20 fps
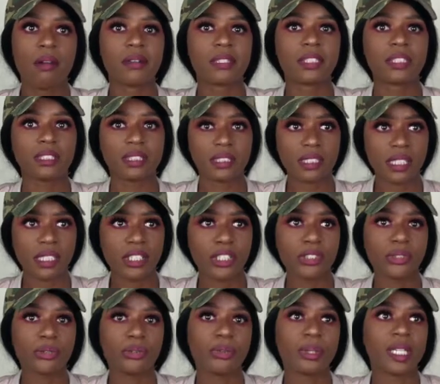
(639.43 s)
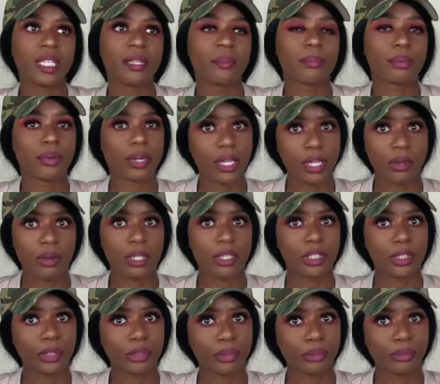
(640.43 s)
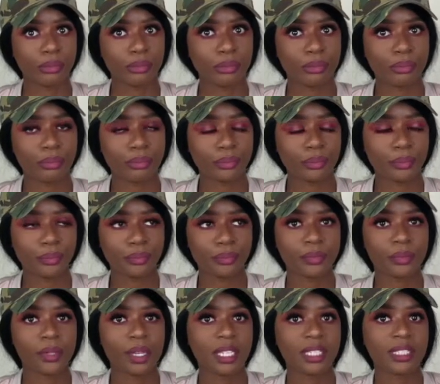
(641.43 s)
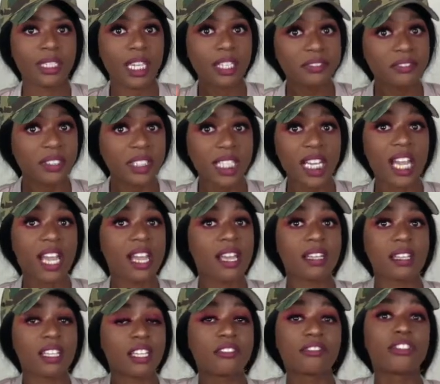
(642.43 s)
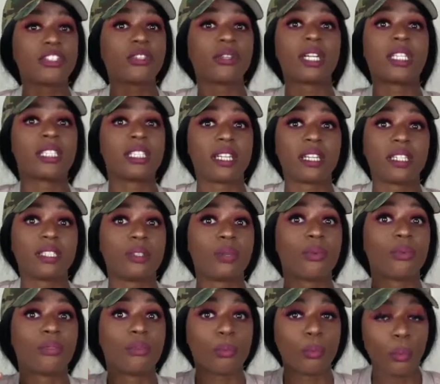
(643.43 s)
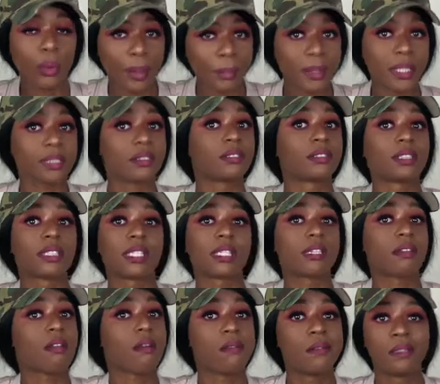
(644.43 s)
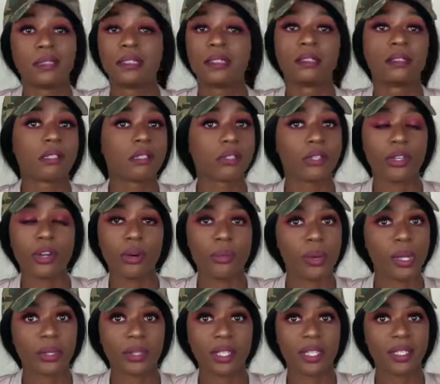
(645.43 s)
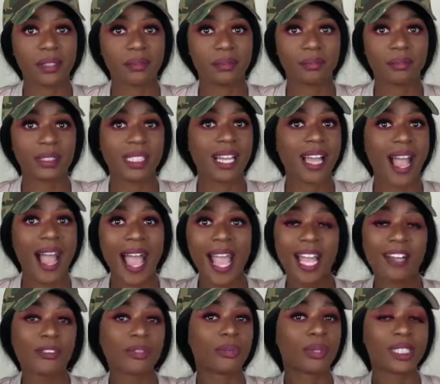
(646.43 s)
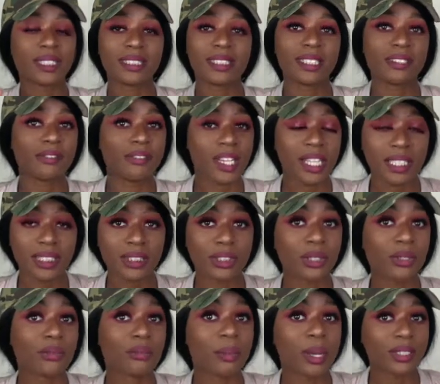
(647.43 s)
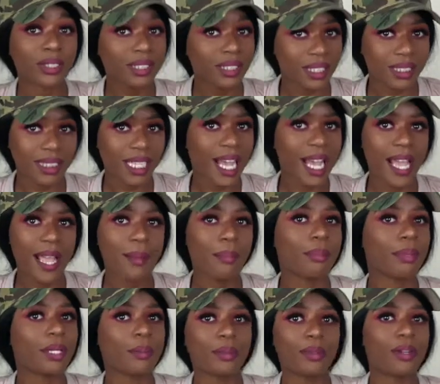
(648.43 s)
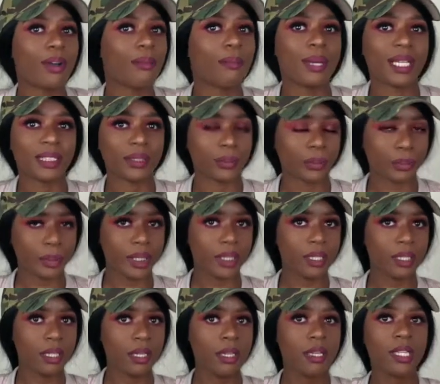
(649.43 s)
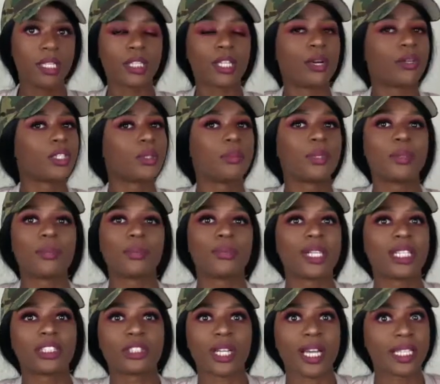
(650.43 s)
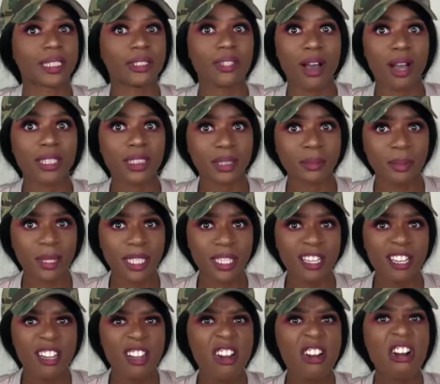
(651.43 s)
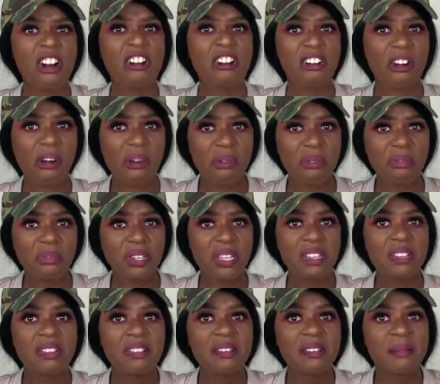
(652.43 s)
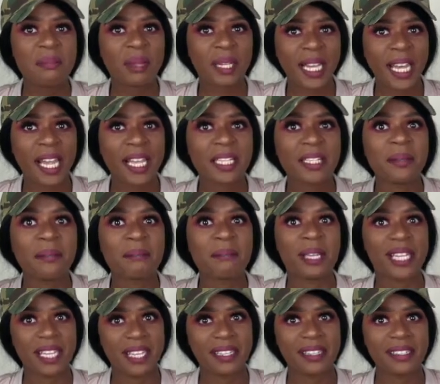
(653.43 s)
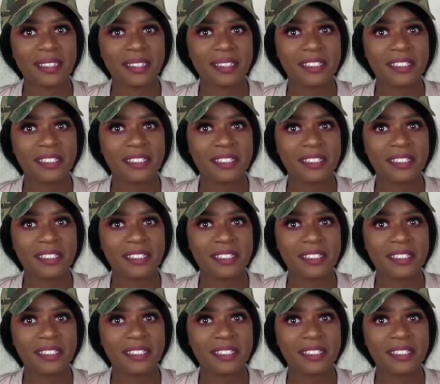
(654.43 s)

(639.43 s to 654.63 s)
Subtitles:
see you and prey on you. Definitely if you're a young woman, like, you don't want that. I have a resting face, so most of the time people don't mess with me. The only people that try to talk to me are old black men.